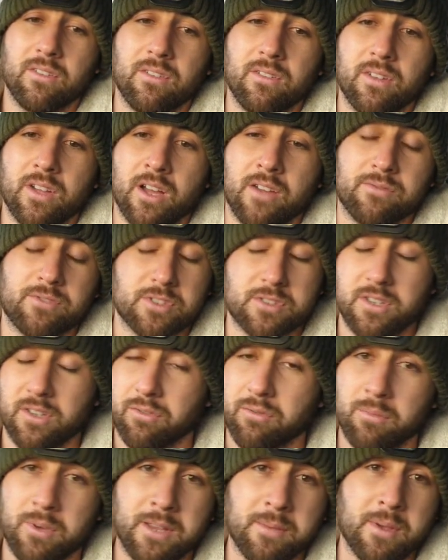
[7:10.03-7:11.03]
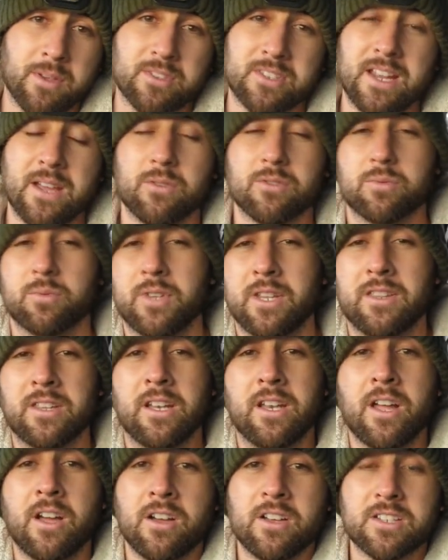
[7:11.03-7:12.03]
I've just looked through my emails, and that was within the
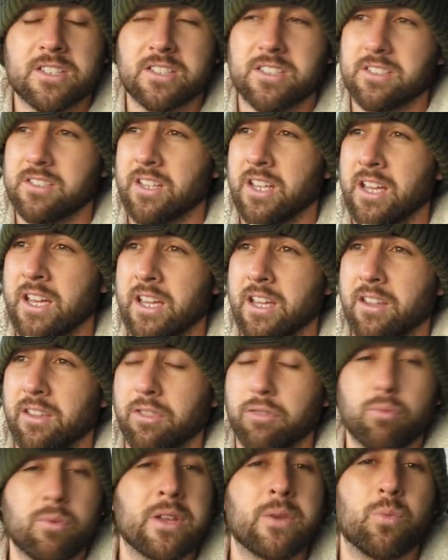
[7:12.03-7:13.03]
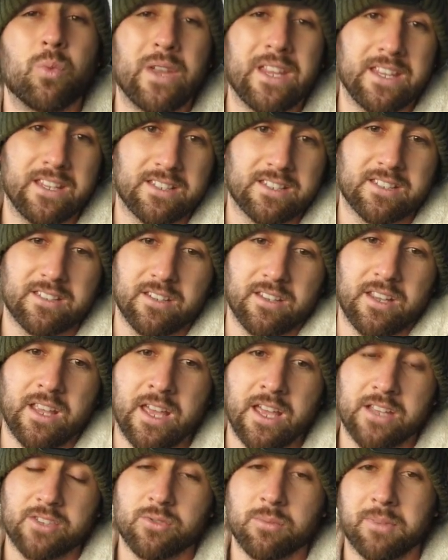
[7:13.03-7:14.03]
last 3 weeks.
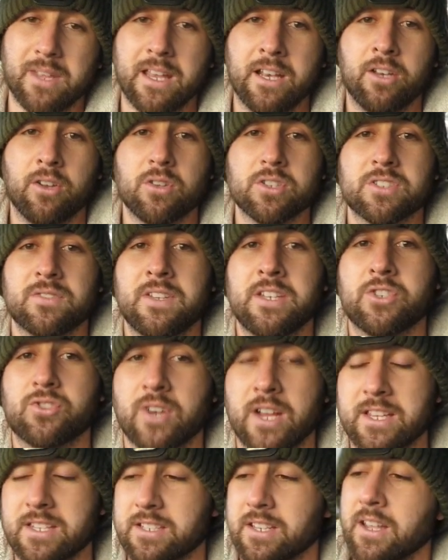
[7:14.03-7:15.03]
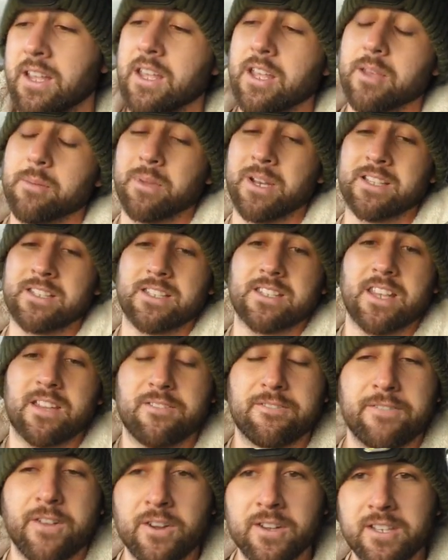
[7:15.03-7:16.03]
So I'm getting lots of interest. But as I say,
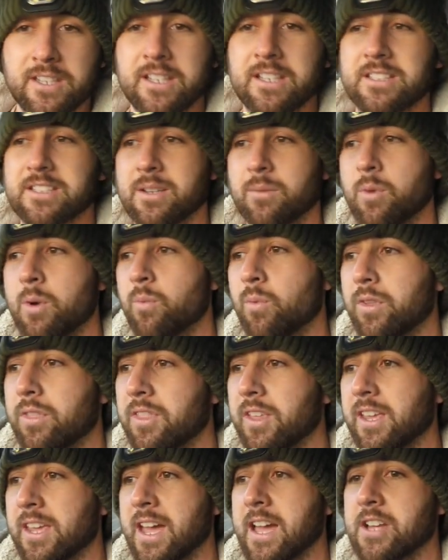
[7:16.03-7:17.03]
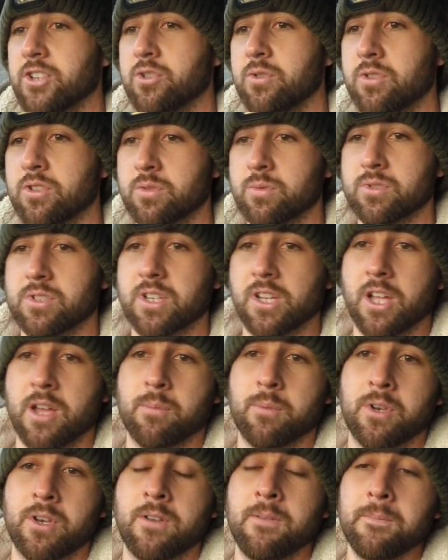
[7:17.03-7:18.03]
finding someone with the cash who just wants to
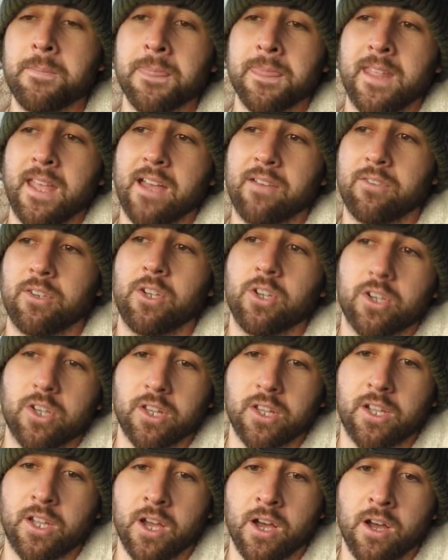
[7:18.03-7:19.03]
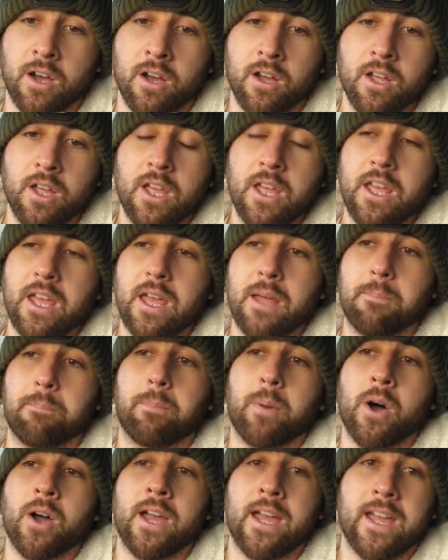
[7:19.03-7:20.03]
come and have a look at the car and
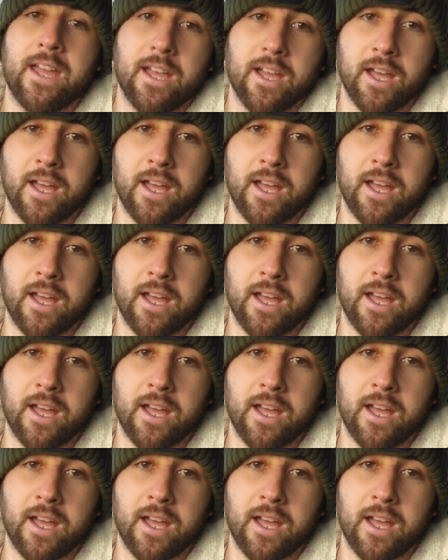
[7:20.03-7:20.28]
buy it,